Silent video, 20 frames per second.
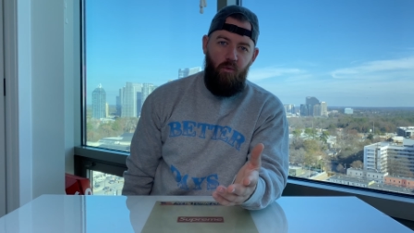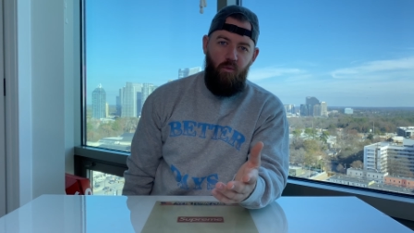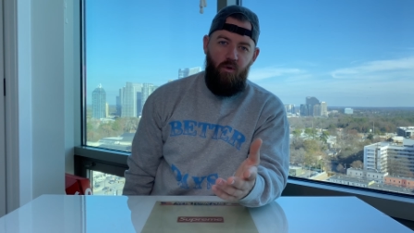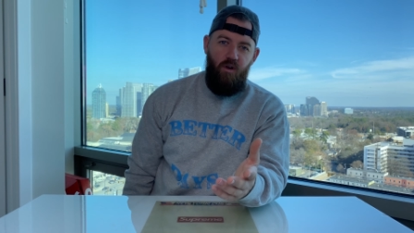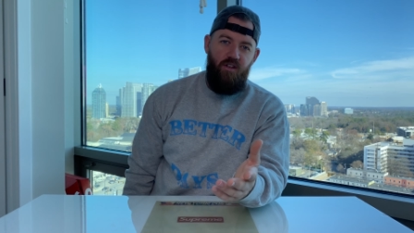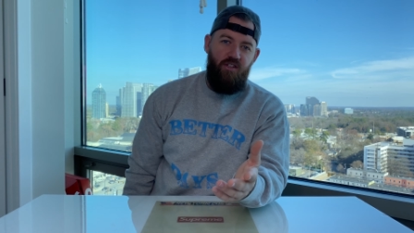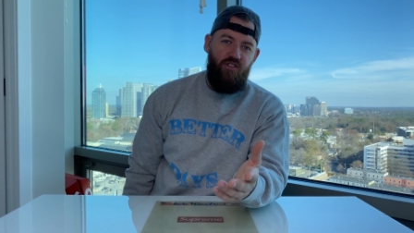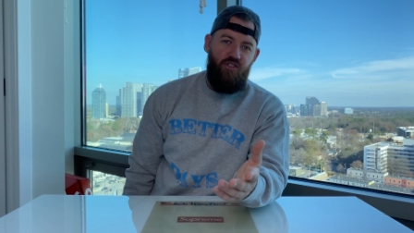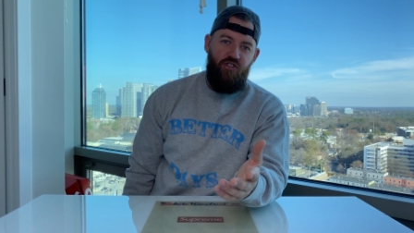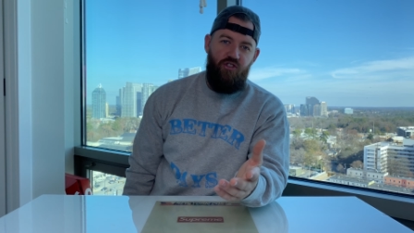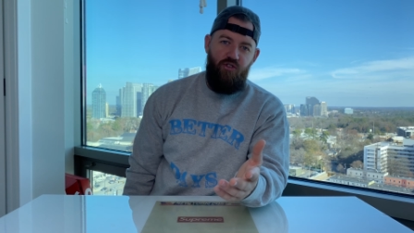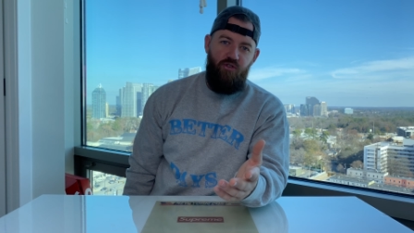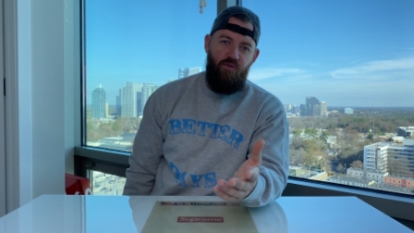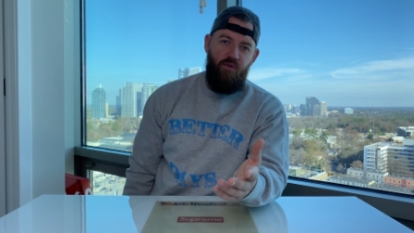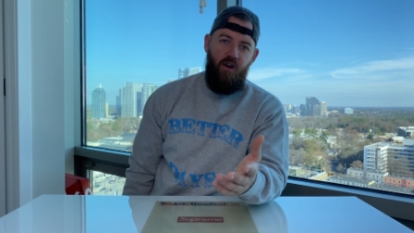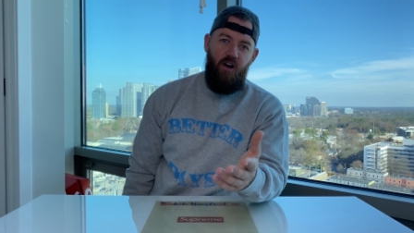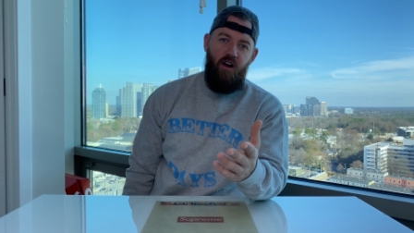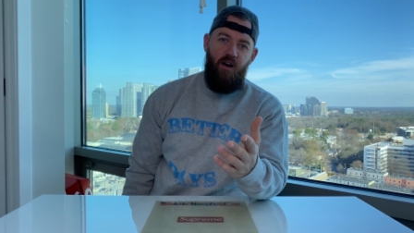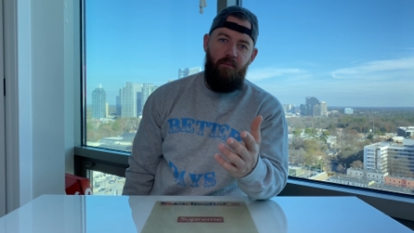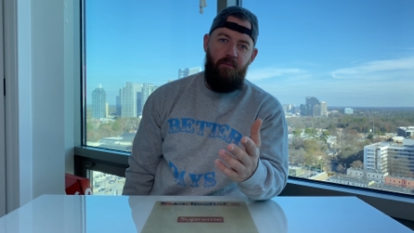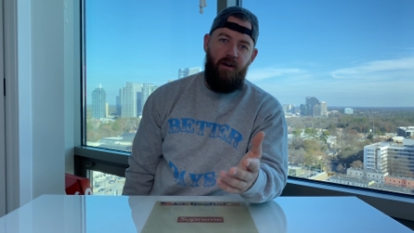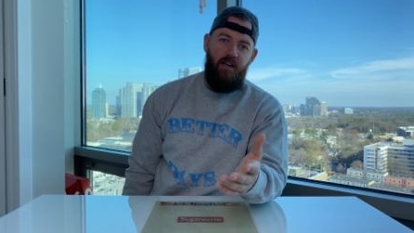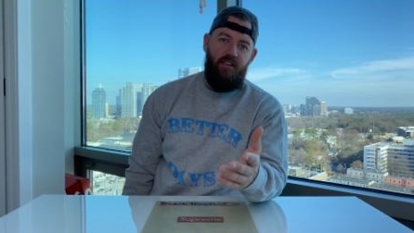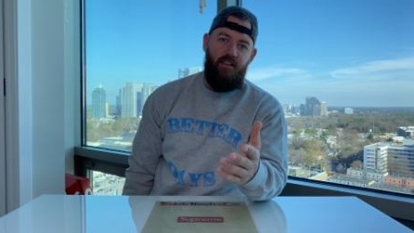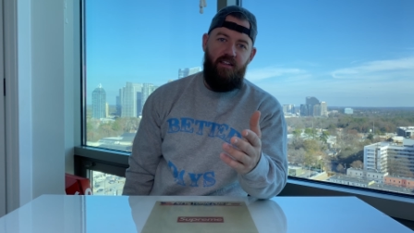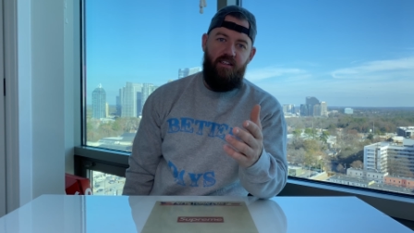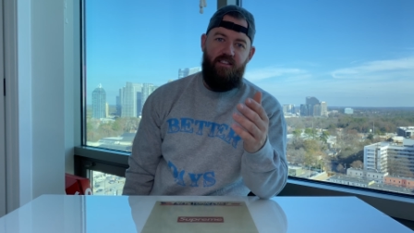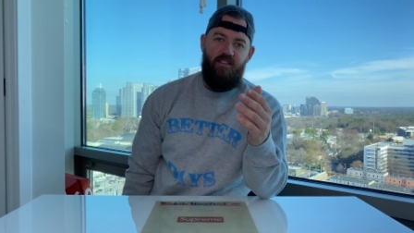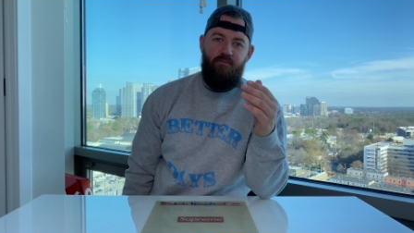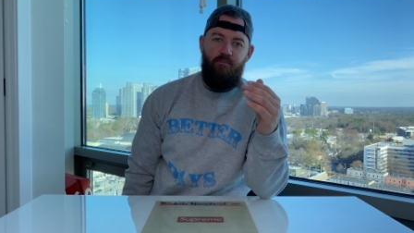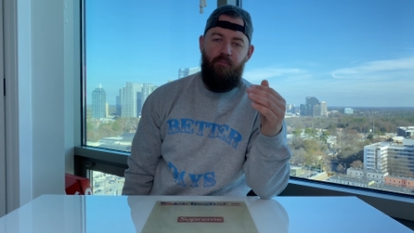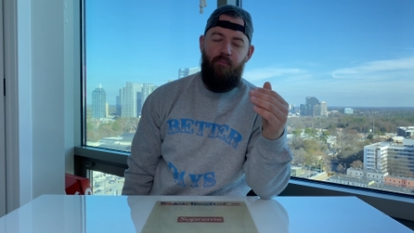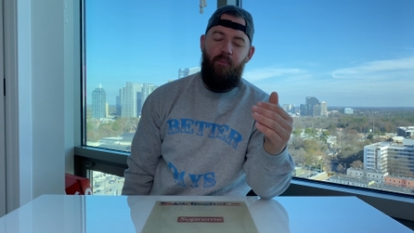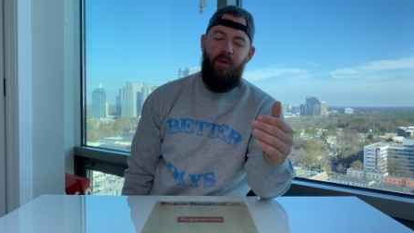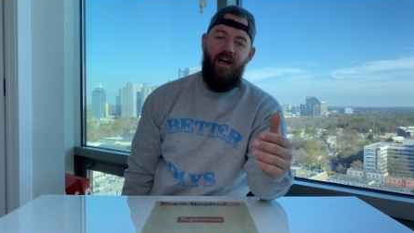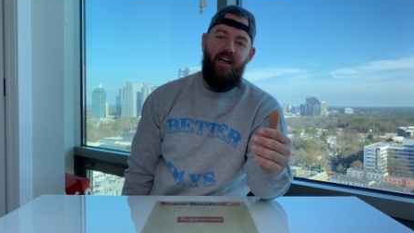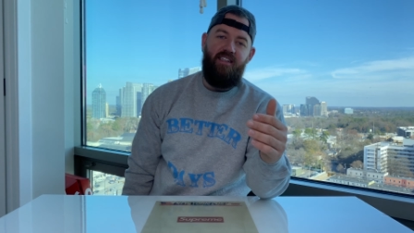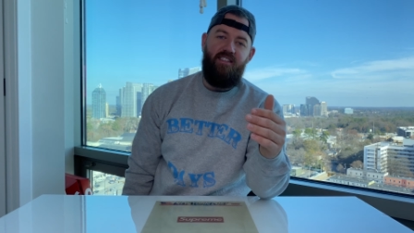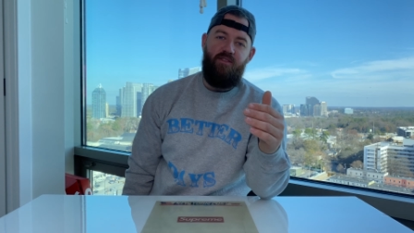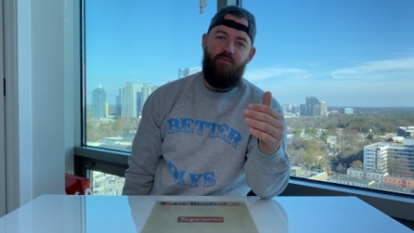1 shoe on my list,
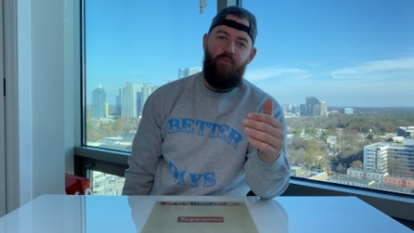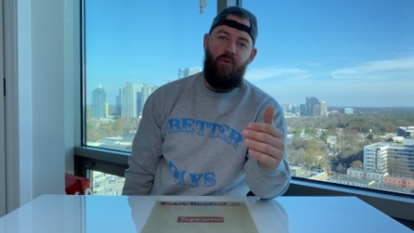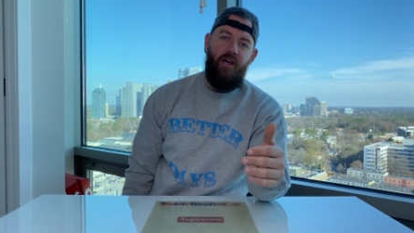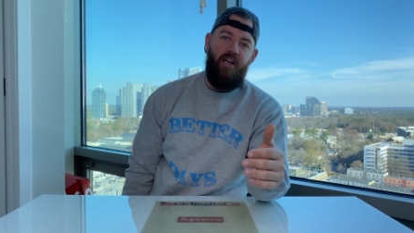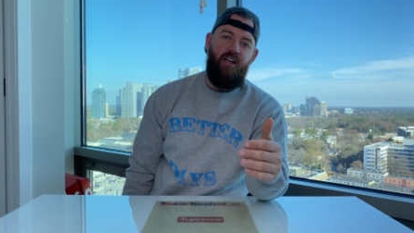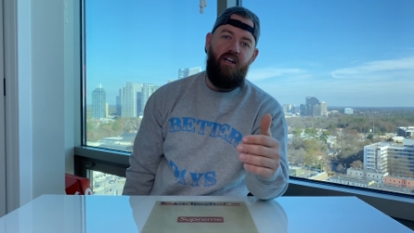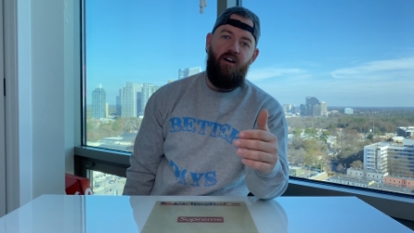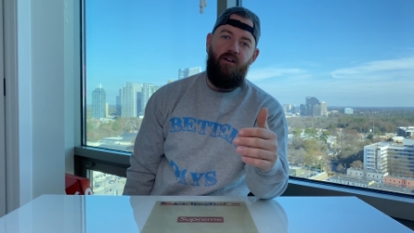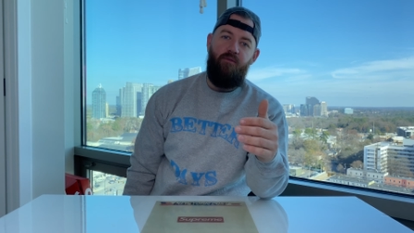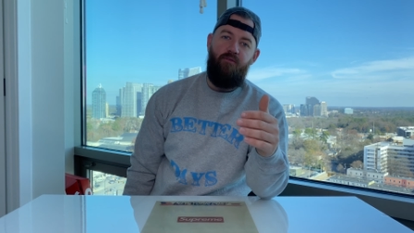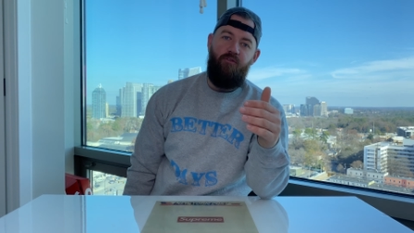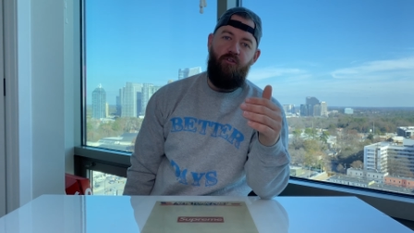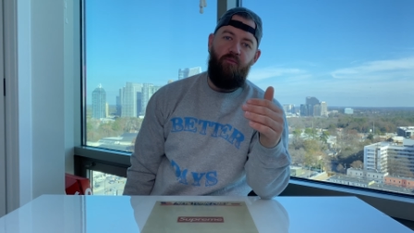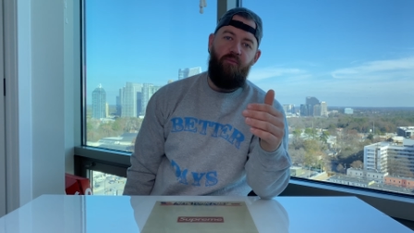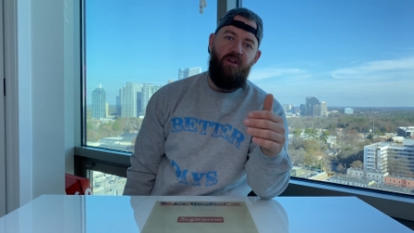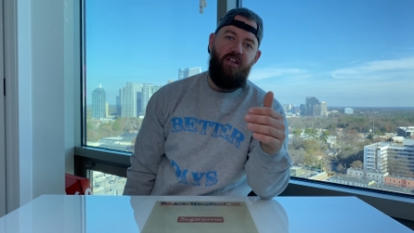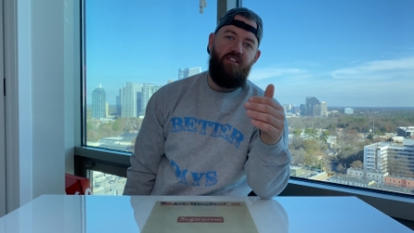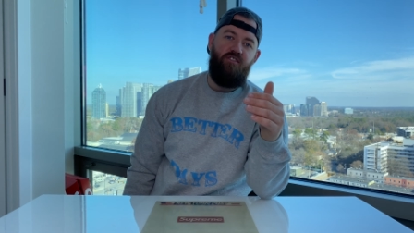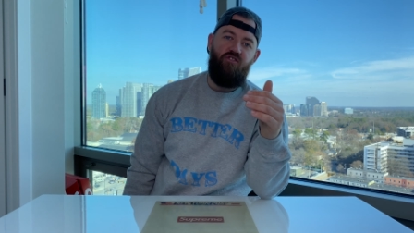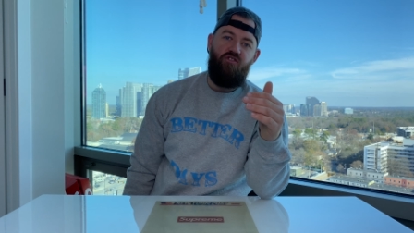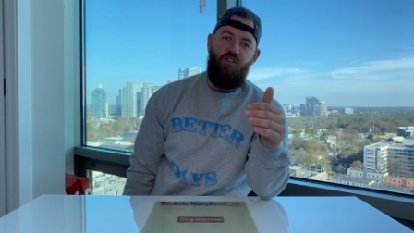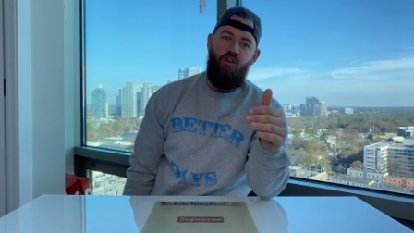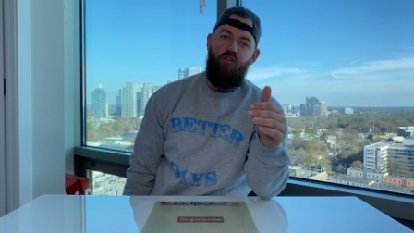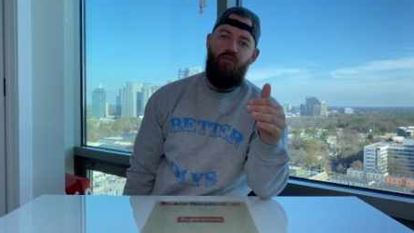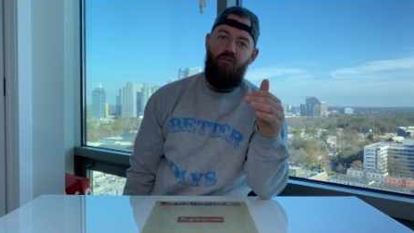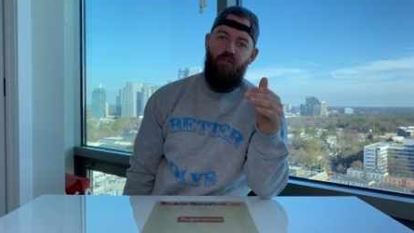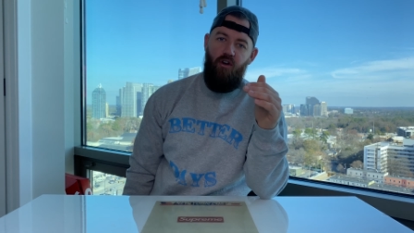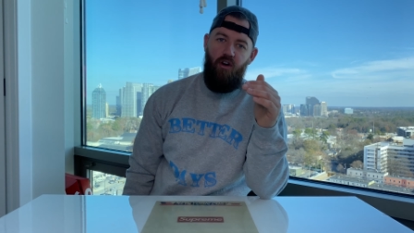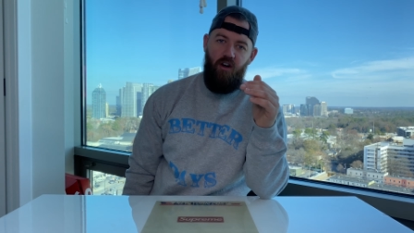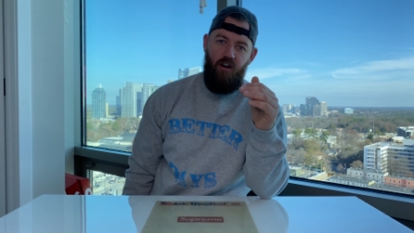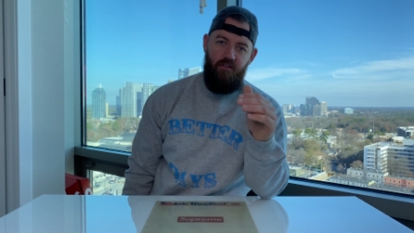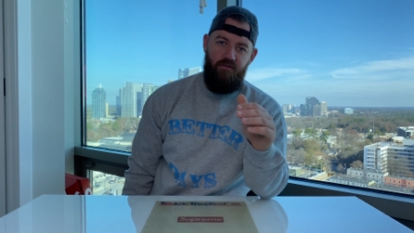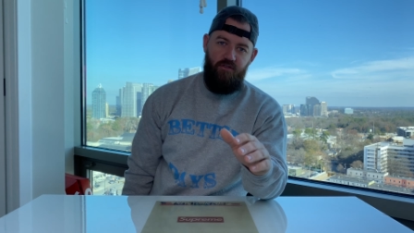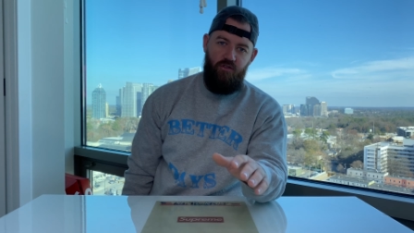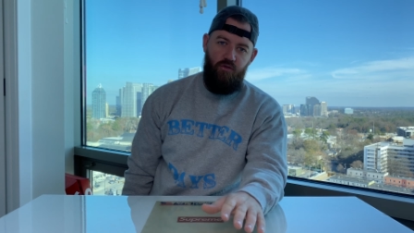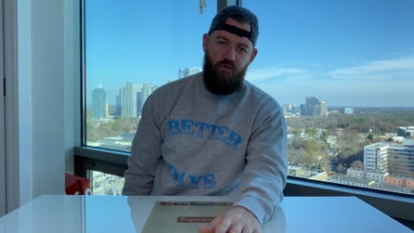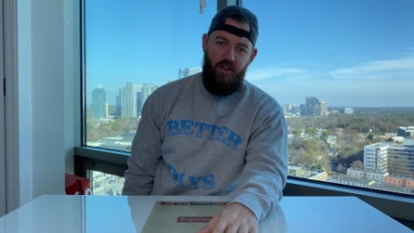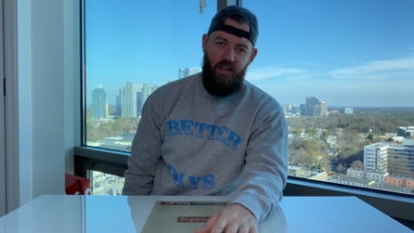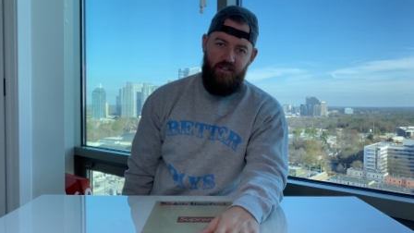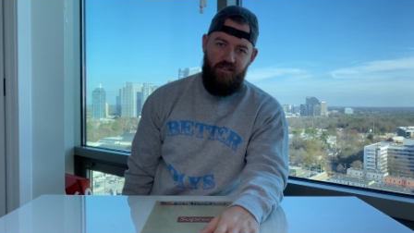best pickup for me so far of
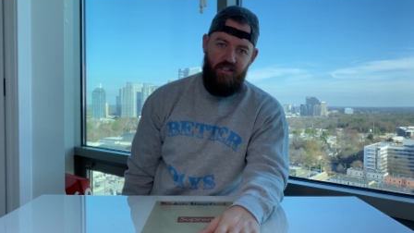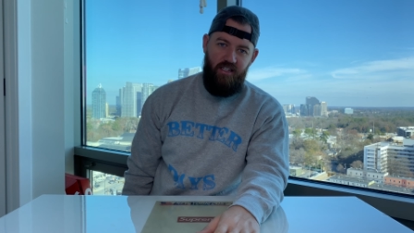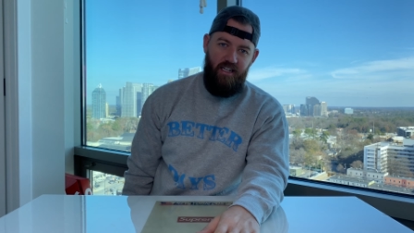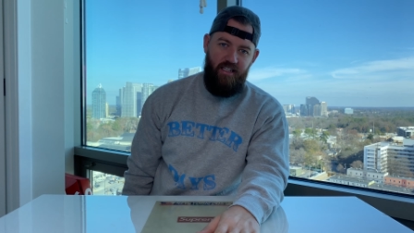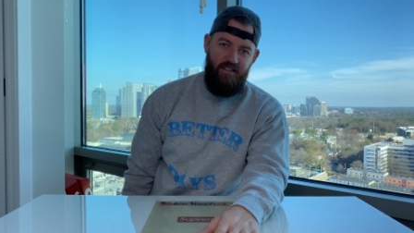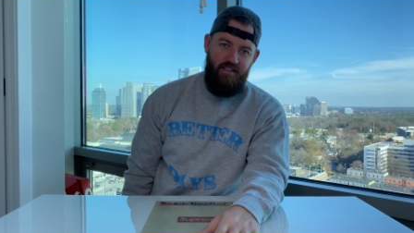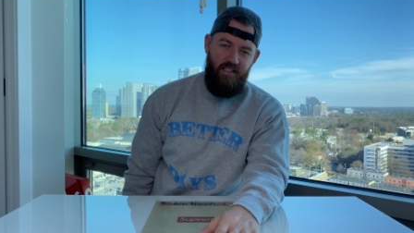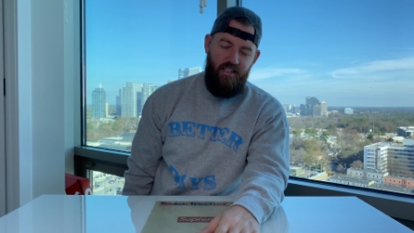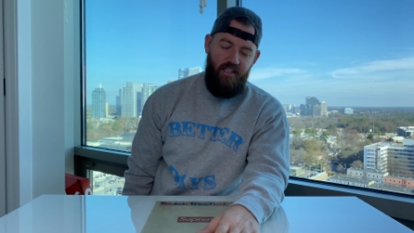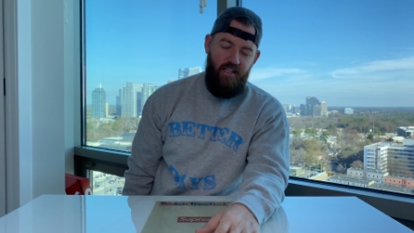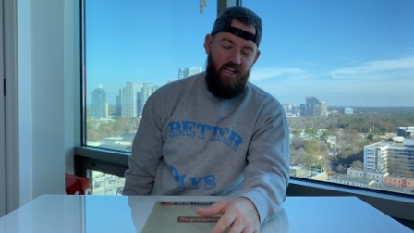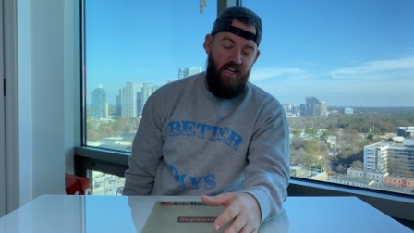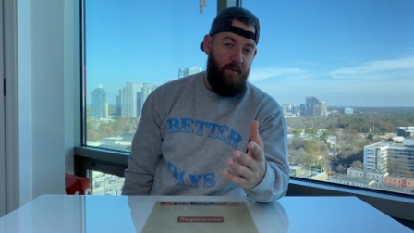2019.